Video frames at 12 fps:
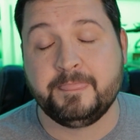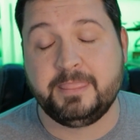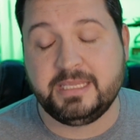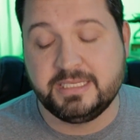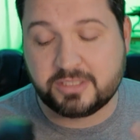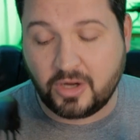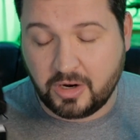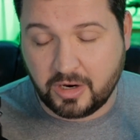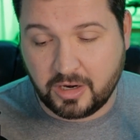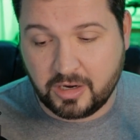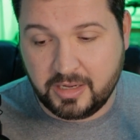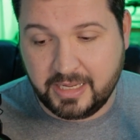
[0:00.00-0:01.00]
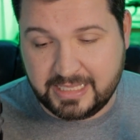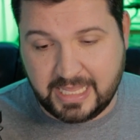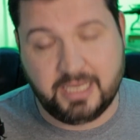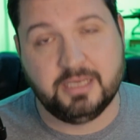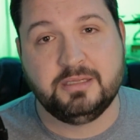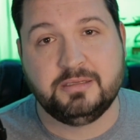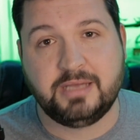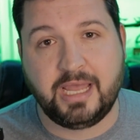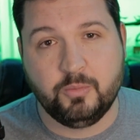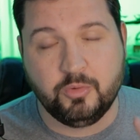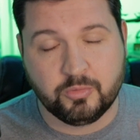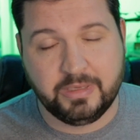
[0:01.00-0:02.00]
these are, again,
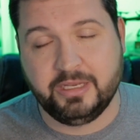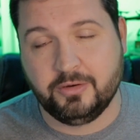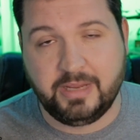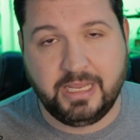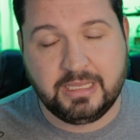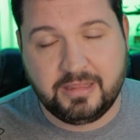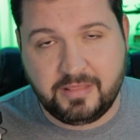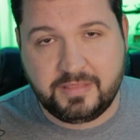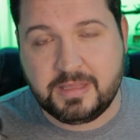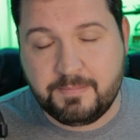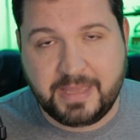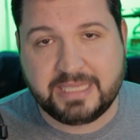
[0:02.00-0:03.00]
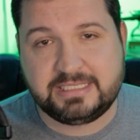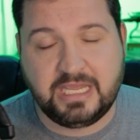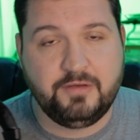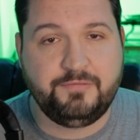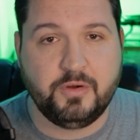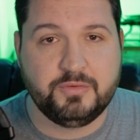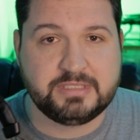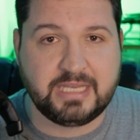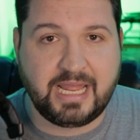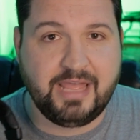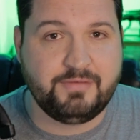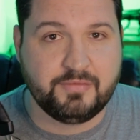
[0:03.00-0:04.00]
I will reiterate, the best headphones that
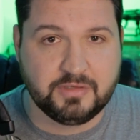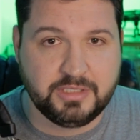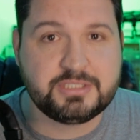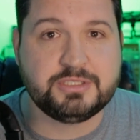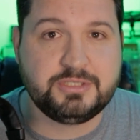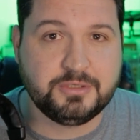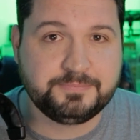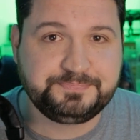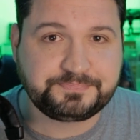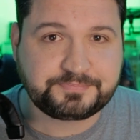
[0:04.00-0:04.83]
I have ever listened to.